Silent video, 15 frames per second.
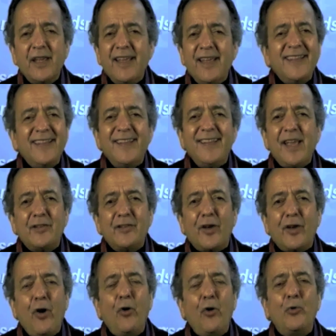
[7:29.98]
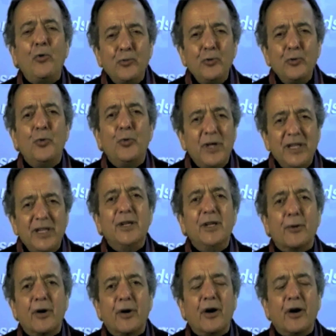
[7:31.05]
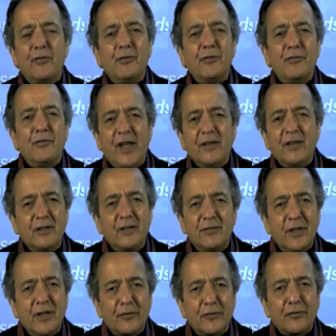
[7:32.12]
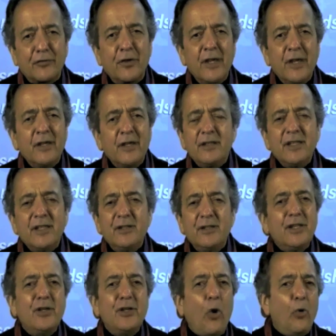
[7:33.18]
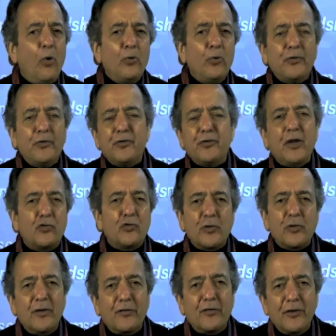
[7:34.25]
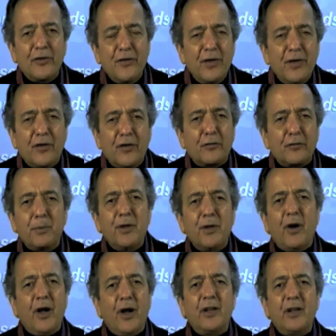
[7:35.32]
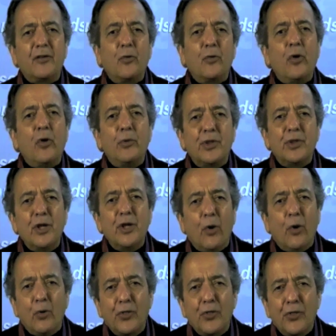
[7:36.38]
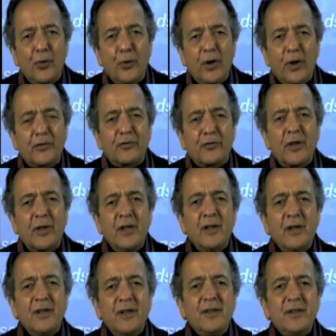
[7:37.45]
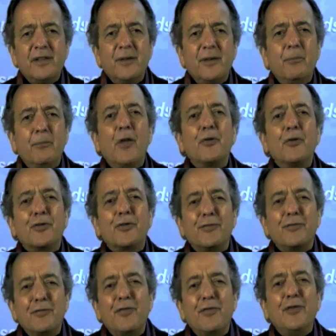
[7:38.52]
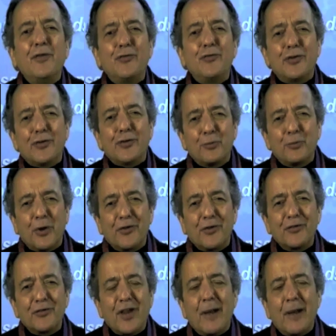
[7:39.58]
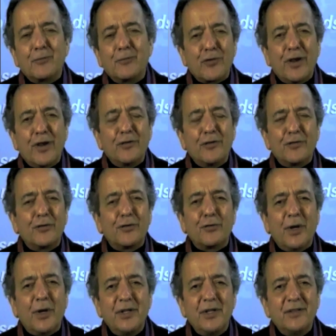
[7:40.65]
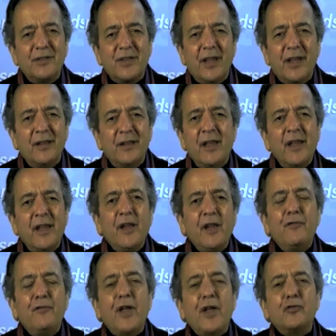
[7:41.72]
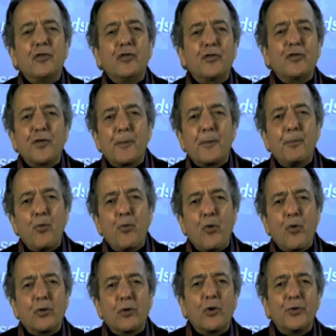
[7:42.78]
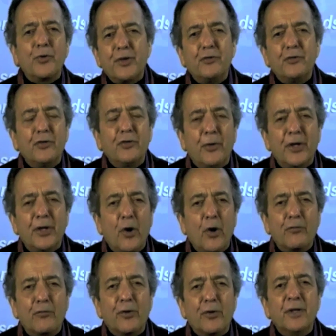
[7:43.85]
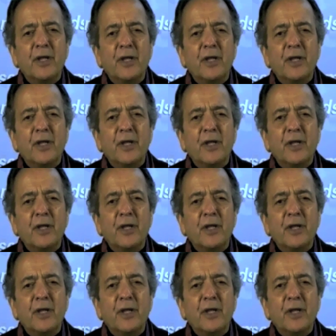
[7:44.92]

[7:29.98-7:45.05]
It's a whole new era of inventiveness. The, the old century is leaving us behind along with the old thoughts. Uh, you know, Mothers of Invention is one of the top trends for 2010. Inventions for the poor. Look what they're doing over in,